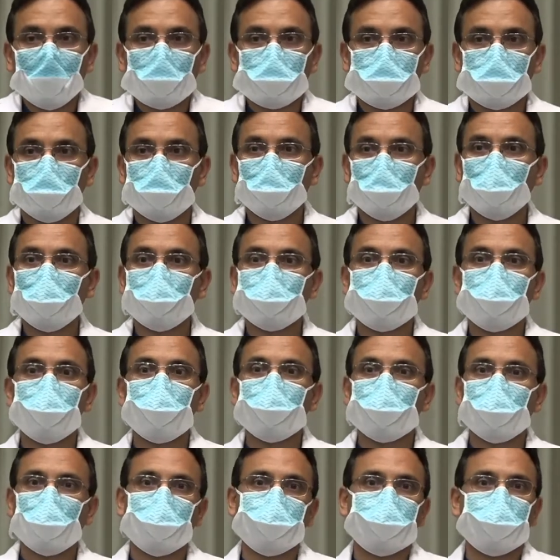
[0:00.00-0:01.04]
So we have two
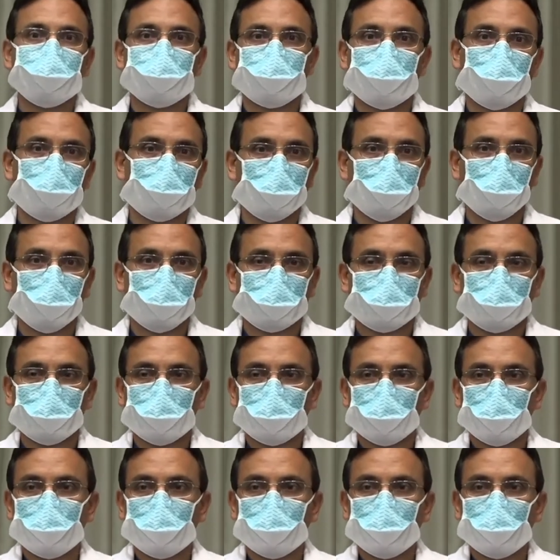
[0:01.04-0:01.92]
types of circulation.